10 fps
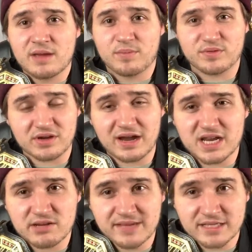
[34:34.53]
but they're not
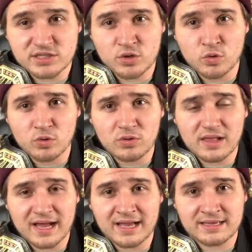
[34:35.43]
going to be as cool
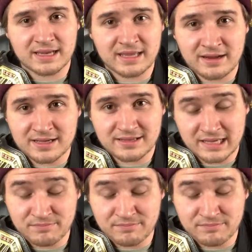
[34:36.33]
and not